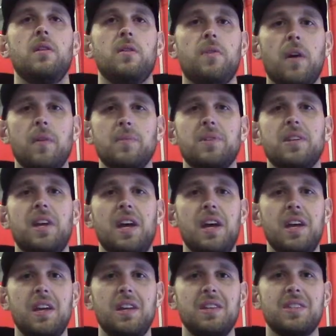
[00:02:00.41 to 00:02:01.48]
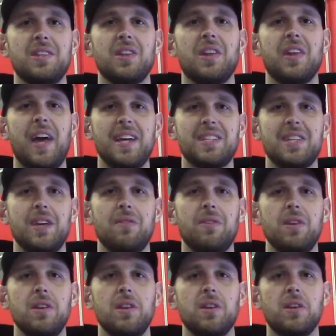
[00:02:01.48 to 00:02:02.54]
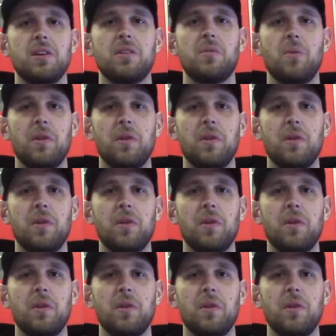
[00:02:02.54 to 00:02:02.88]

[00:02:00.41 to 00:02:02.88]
From today until the last day of the year,